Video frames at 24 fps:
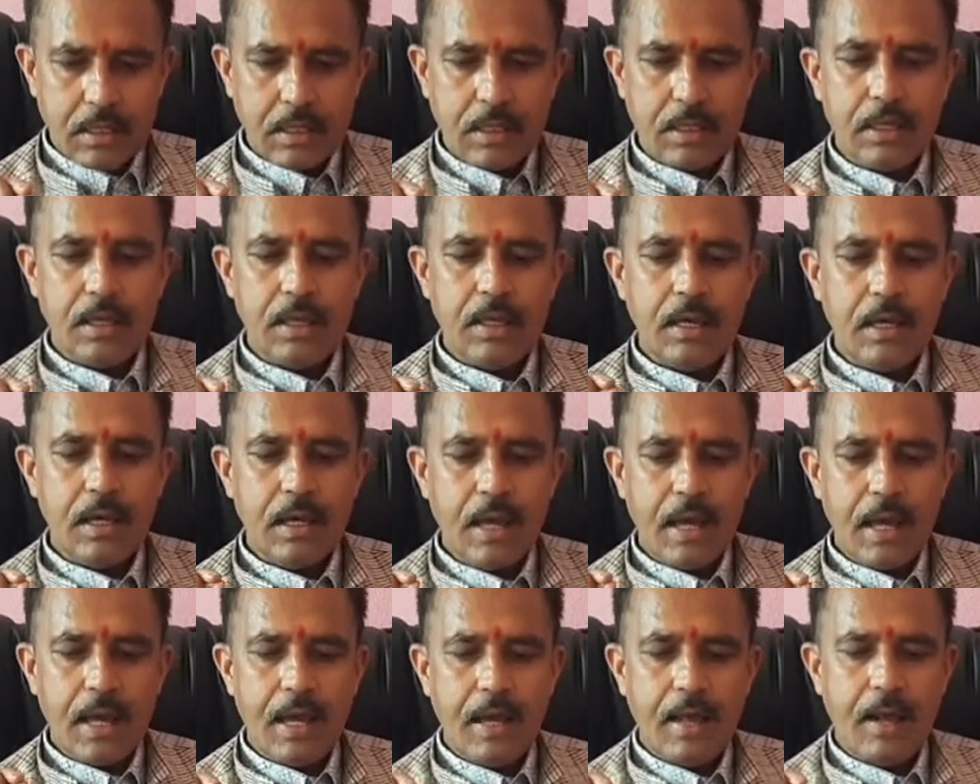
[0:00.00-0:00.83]

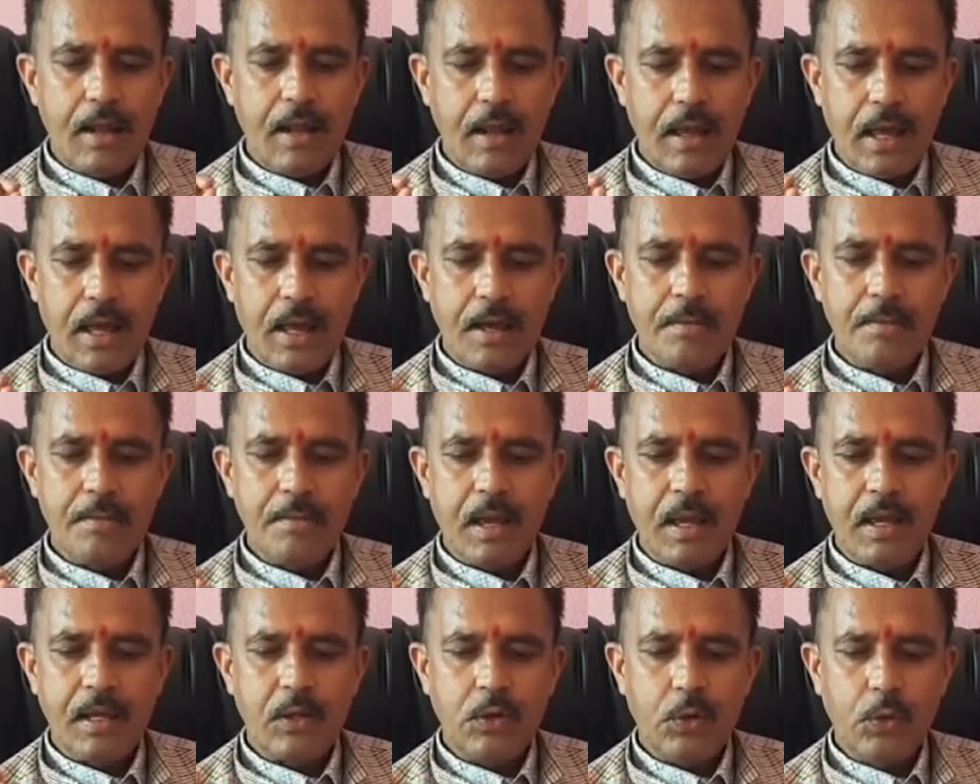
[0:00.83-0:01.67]
K, L, M,
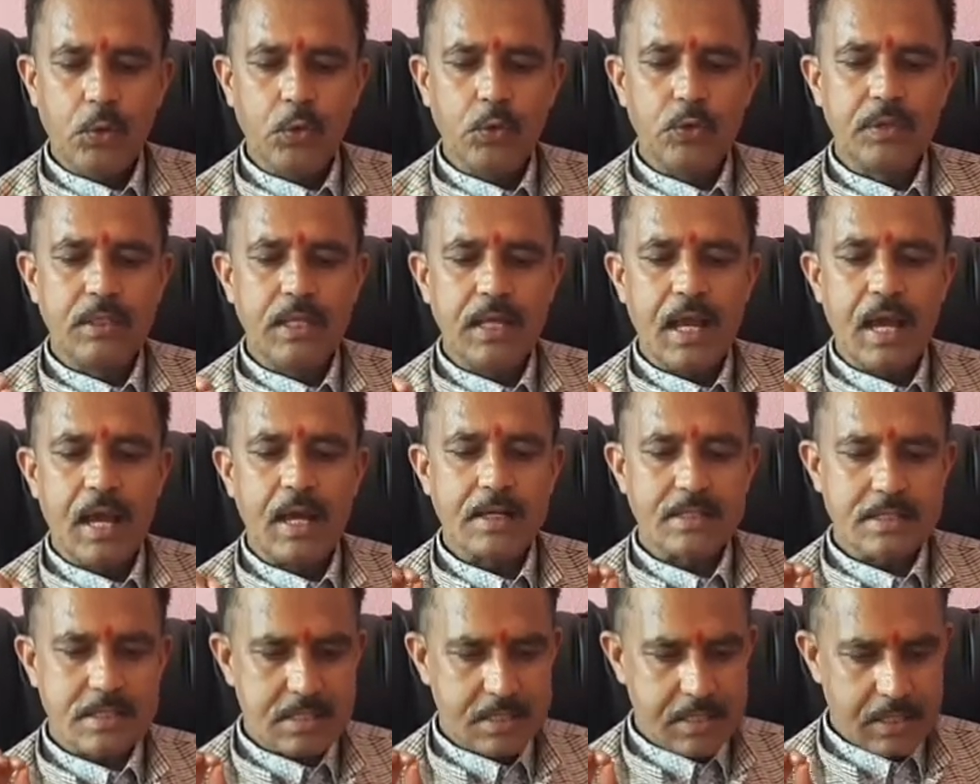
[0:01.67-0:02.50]
and O, they
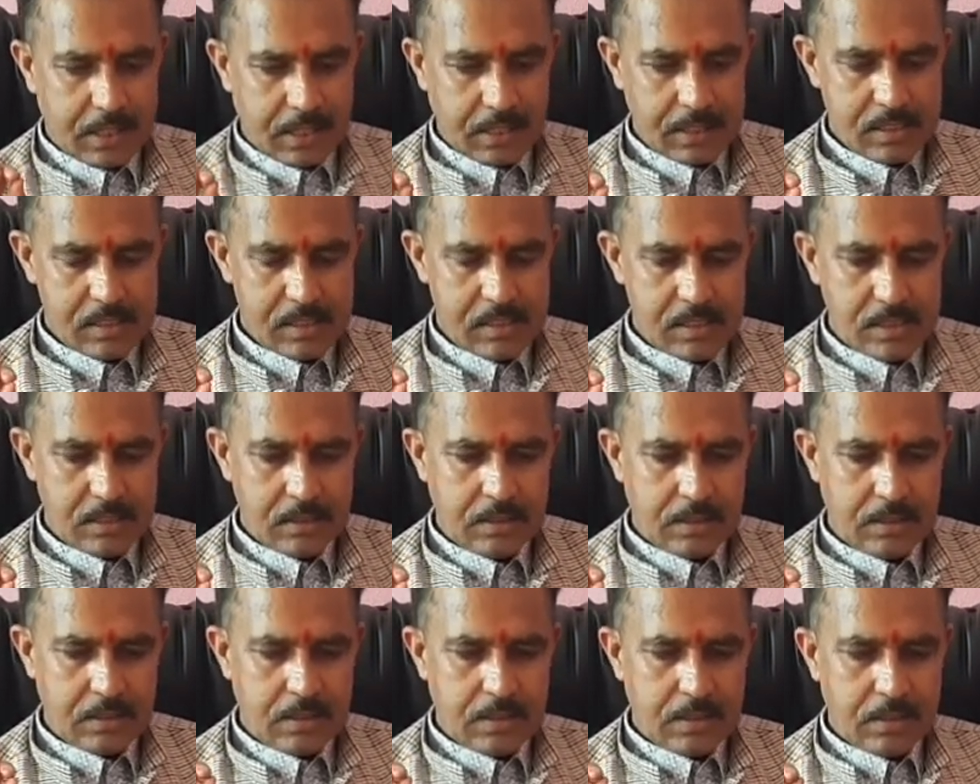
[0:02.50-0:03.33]
are cells.
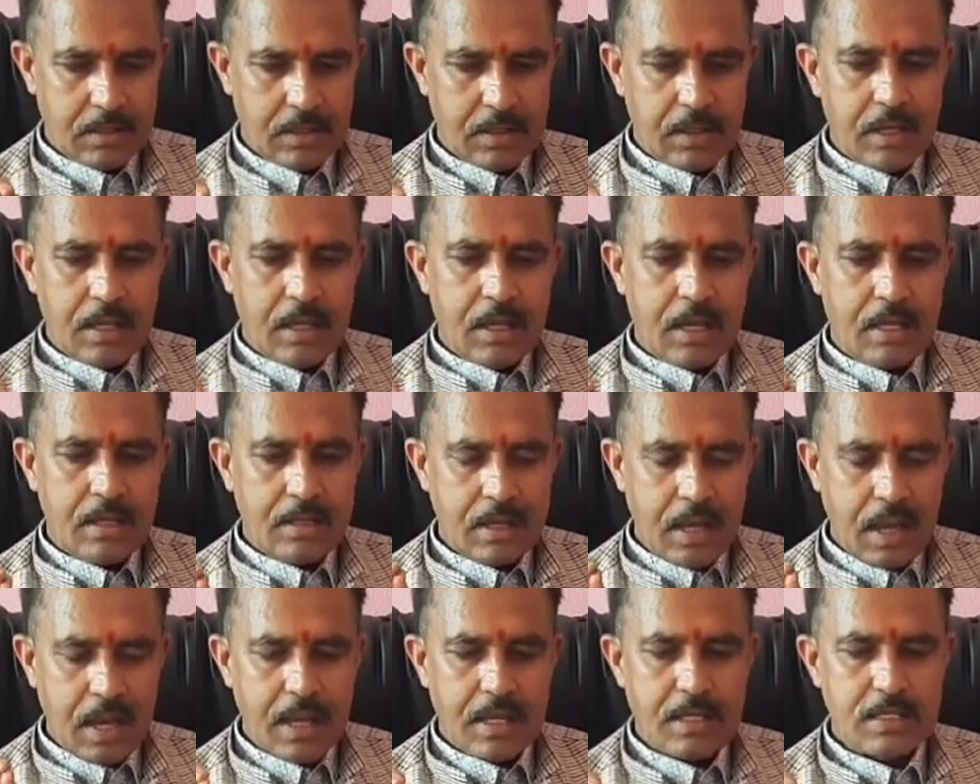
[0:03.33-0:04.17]

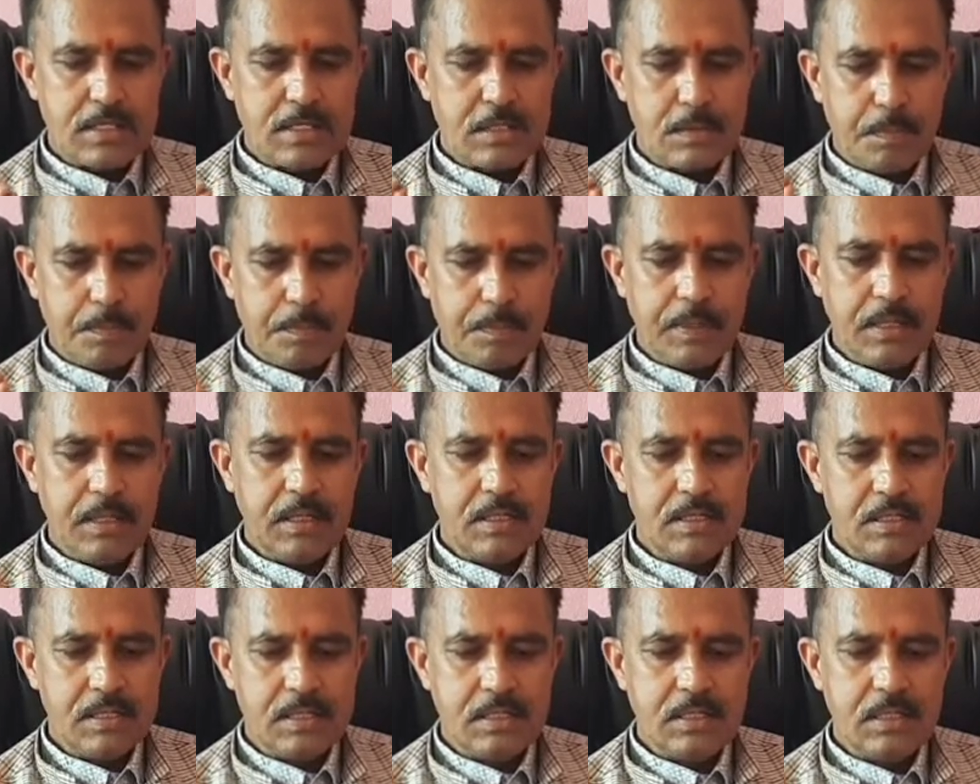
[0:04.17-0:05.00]
And
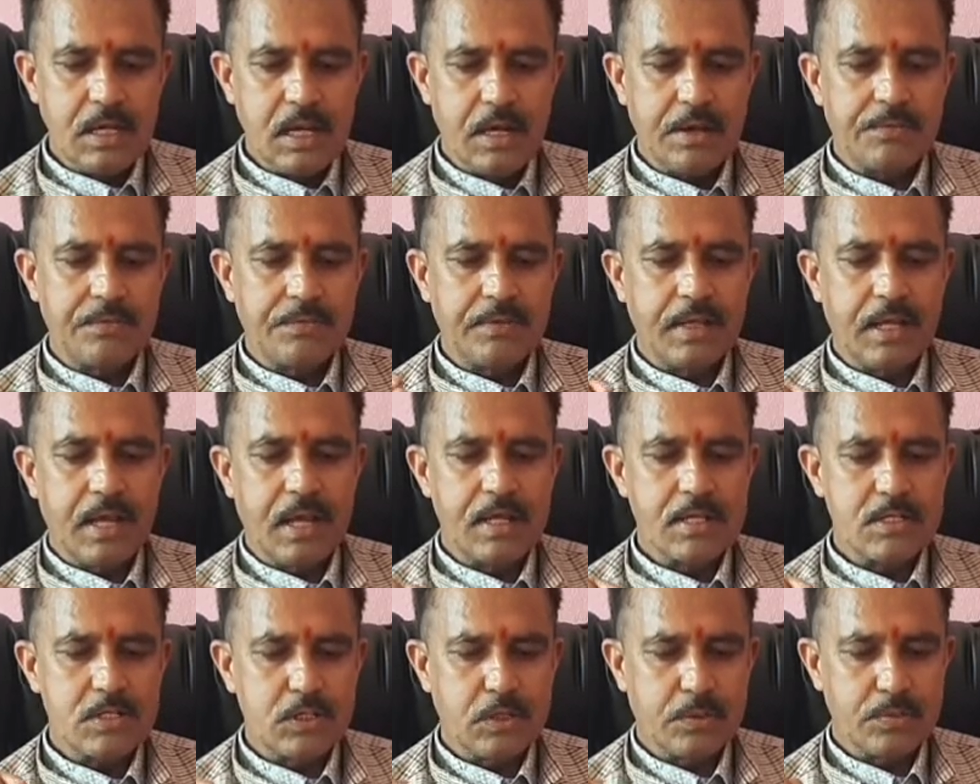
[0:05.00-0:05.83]
SPDF, they
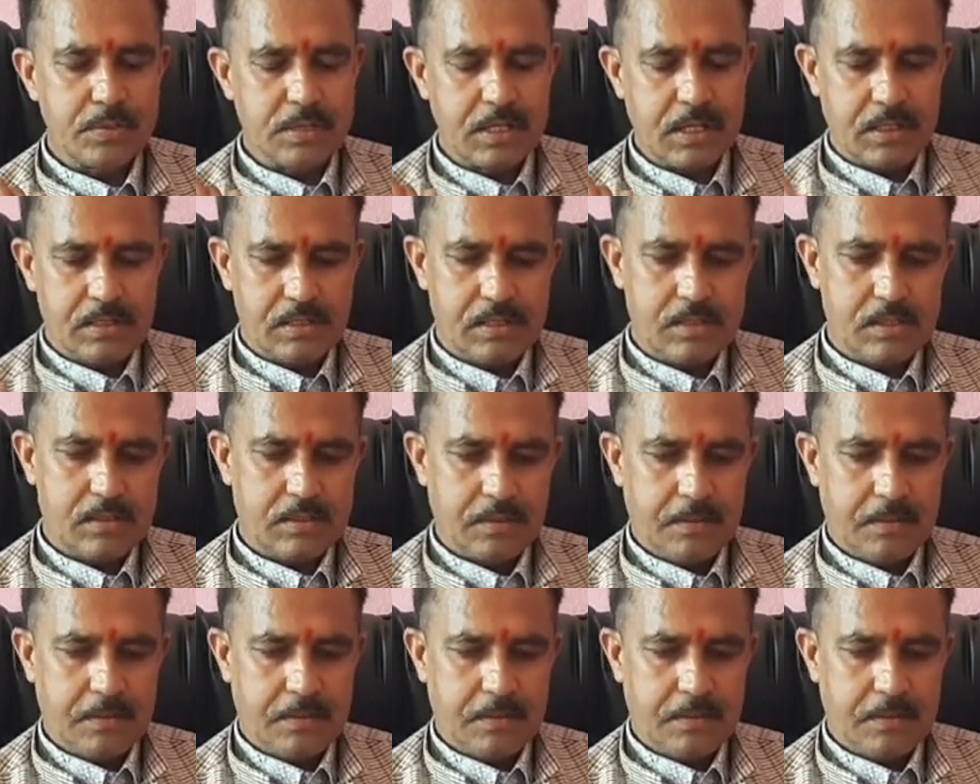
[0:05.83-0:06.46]
are subcells.